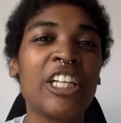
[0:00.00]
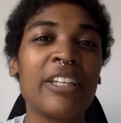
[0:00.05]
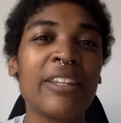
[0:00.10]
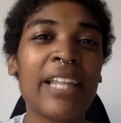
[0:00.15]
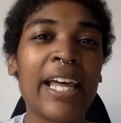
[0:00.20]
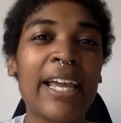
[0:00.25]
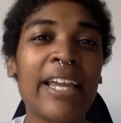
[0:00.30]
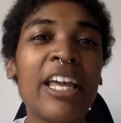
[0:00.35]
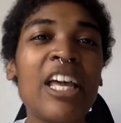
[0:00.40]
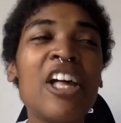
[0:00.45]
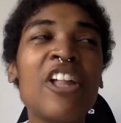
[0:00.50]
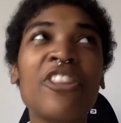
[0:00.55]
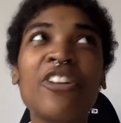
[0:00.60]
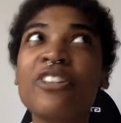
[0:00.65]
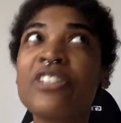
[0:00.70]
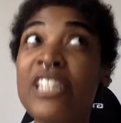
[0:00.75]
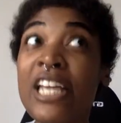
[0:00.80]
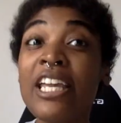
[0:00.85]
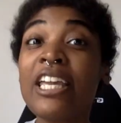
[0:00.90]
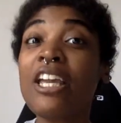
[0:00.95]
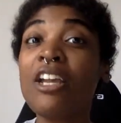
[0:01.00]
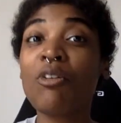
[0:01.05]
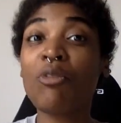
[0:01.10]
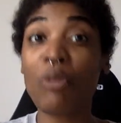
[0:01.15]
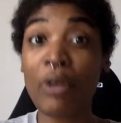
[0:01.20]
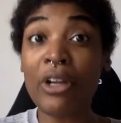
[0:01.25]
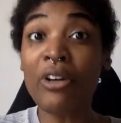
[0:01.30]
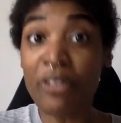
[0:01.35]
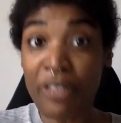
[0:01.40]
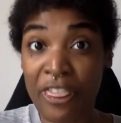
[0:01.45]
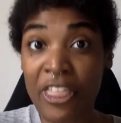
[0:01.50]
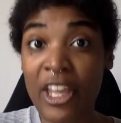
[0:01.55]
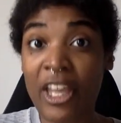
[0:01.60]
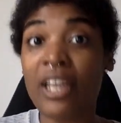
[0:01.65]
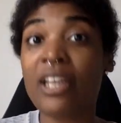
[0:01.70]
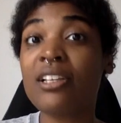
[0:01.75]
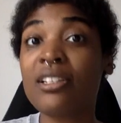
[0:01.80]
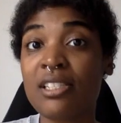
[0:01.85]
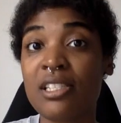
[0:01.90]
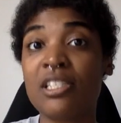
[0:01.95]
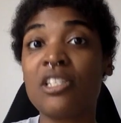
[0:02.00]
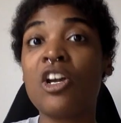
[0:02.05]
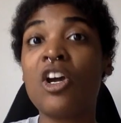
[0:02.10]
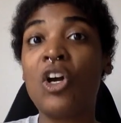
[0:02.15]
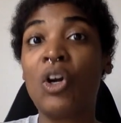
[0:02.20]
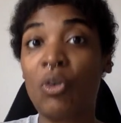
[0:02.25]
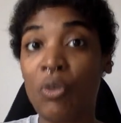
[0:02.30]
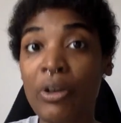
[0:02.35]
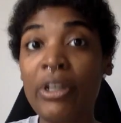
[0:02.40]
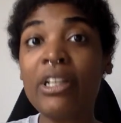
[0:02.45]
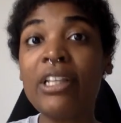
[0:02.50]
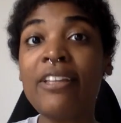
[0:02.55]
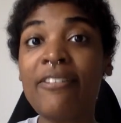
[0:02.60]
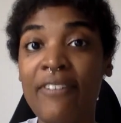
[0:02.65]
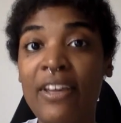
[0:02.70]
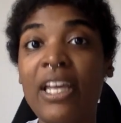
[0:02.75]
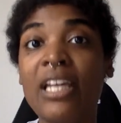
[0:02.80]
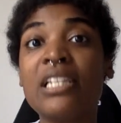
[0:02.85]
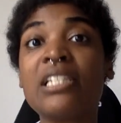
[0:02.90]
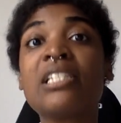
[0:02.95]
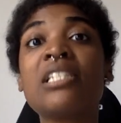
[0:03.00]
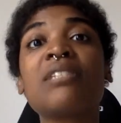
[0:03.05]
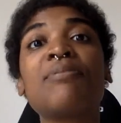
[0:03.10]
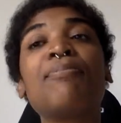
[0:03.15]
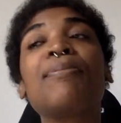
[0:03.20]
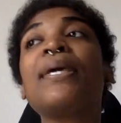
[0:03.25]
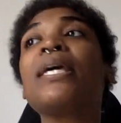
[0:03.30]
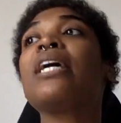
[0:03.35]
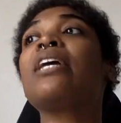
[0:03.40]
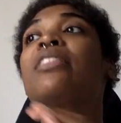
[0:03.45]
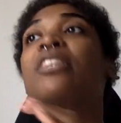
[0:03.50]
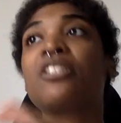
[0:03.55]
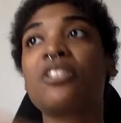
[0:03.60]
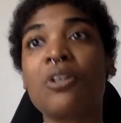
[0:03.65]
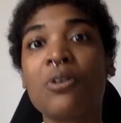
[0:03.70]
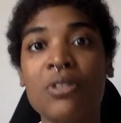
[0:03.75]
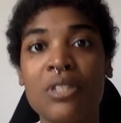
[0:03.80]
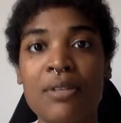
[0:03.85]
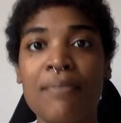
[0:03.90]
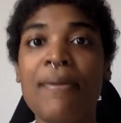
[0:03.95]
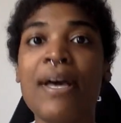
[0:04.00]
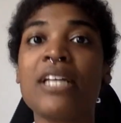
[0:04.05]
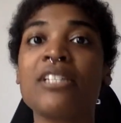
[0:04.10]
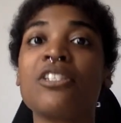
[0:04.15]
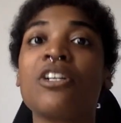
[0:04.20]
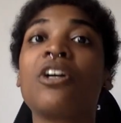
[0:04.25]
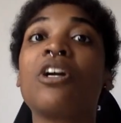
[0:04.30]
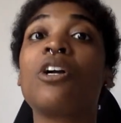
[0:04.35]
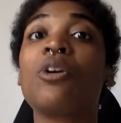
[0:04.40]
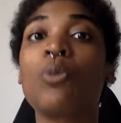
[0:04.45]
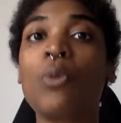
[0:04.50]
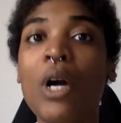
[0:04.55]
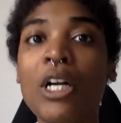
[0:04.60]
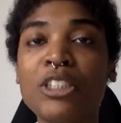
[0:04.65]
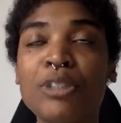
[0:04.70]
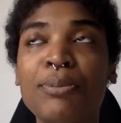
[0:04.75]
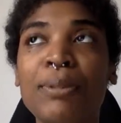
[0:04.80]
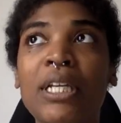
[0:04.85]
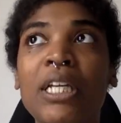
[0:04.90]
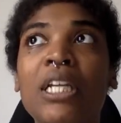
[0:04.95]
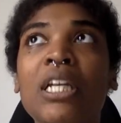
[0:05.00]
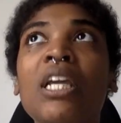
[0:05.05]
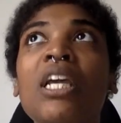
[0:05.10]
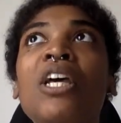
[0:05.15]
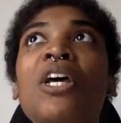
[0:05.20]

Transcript: Like, they're taking real things, real events, be it the Tulsa Massacre and Watchmen,